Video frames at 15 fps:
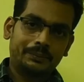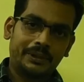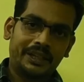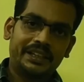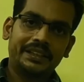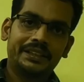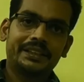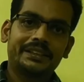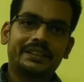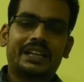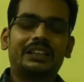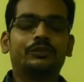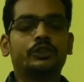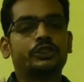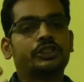by
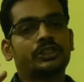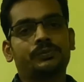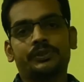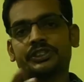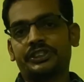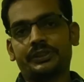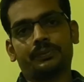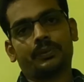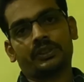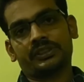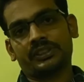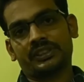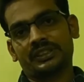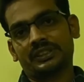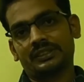conventional machining
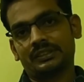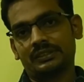process.